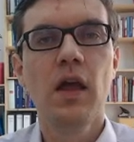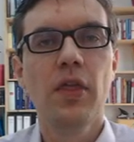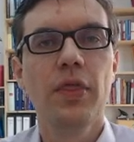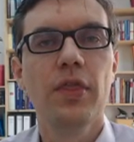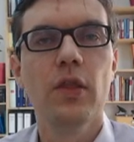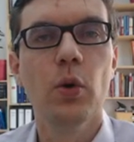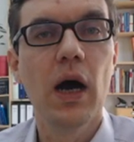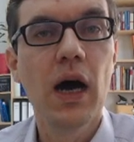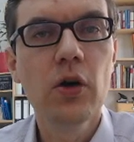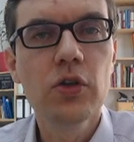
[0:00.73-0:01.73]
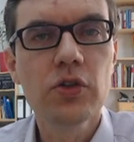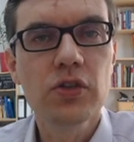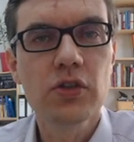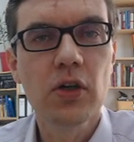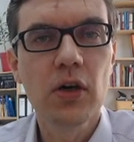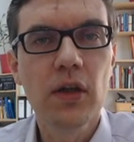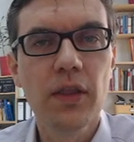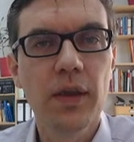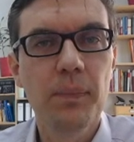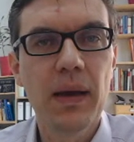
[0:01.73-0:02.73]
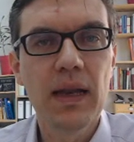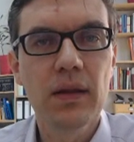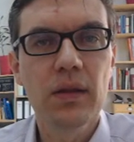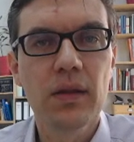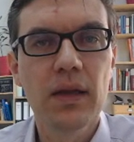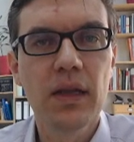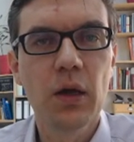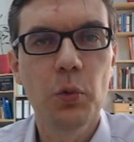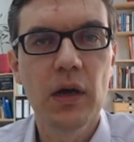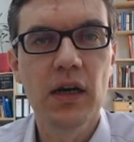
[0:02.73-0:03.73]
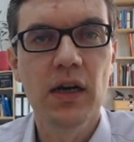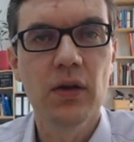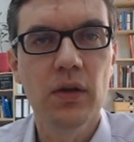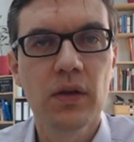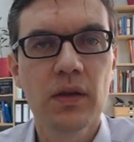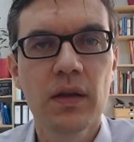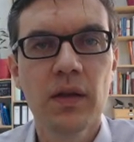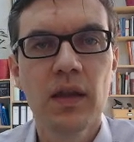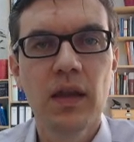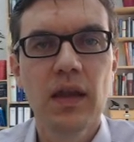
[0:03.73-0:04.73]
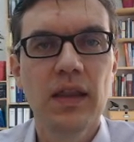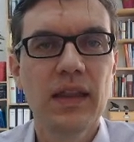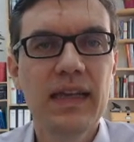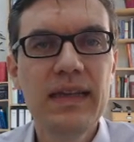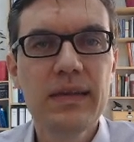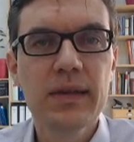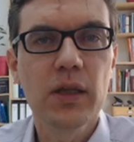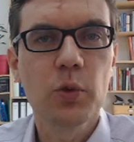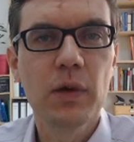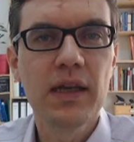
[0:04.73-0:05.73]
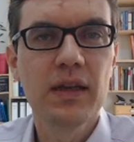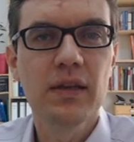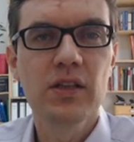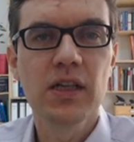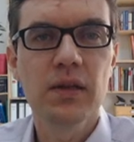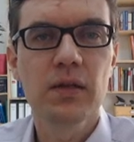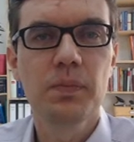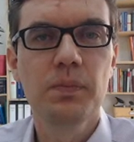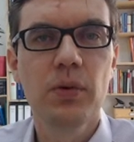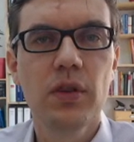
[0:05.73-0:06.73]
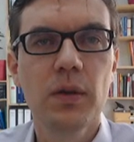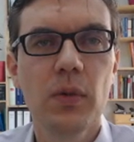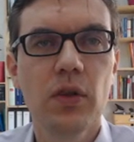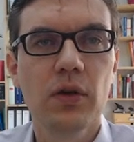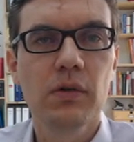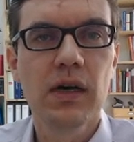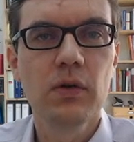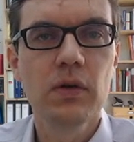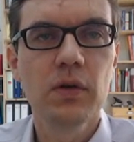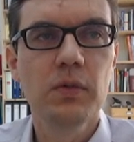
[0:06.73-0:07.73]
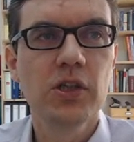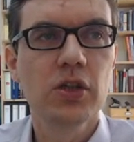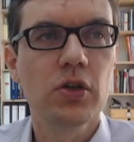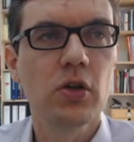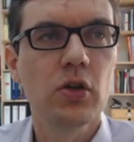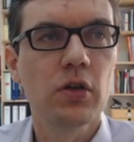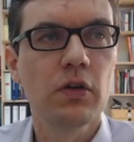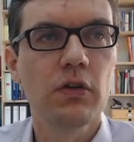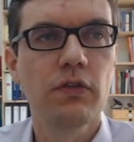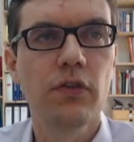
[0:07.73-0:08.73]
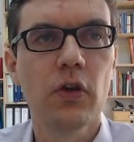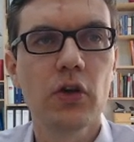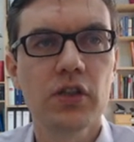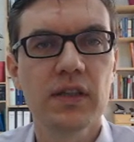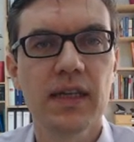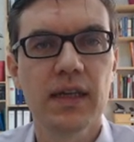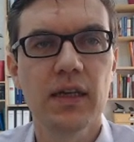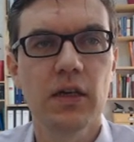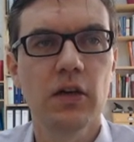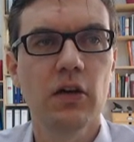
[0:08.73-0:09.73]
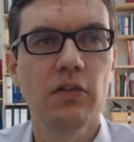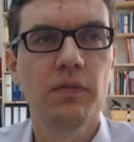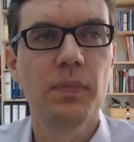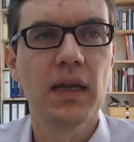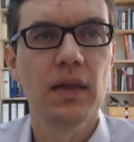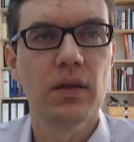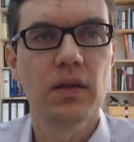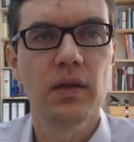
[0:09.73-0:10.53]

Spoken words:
So how to store the pallets in a warehouse? The easiest way is just put them on the ground, which is called floor stacking of pallets.